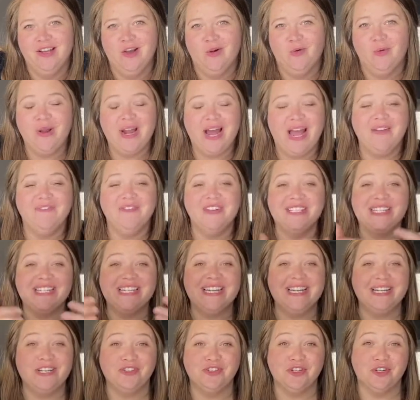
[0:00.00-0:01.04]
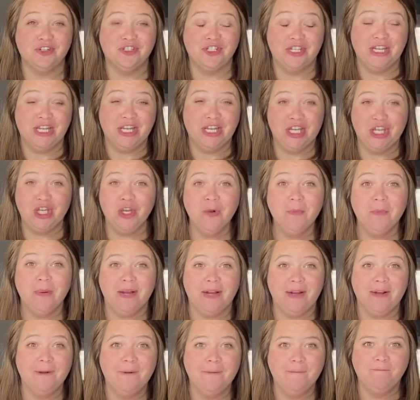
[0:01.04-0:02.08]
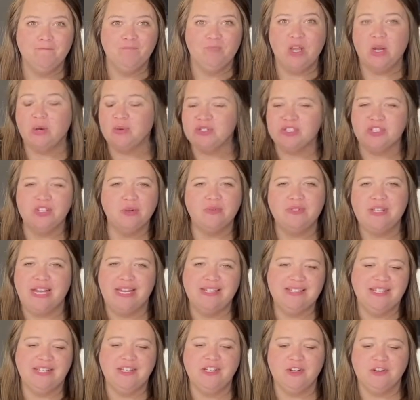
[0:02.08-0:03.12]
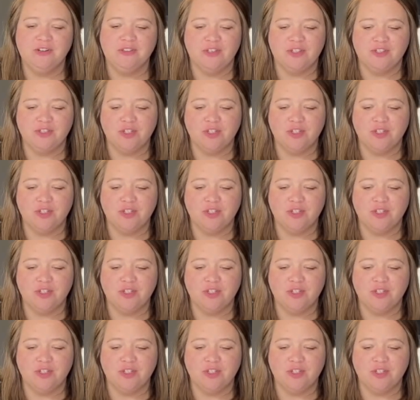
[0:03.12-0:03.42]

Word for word: When I visited a church in Cuba, there was no dancing during the